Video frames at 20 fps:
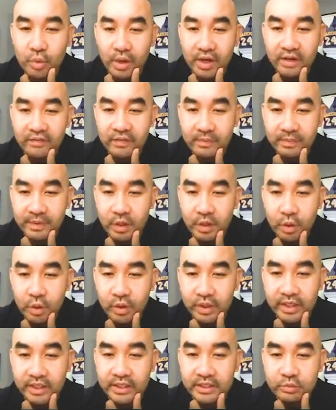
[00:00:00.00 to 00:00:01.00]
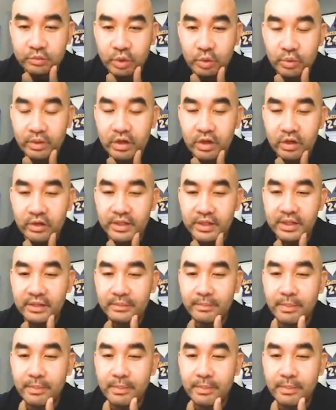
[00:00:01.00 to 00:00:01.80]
from the organ is what we call the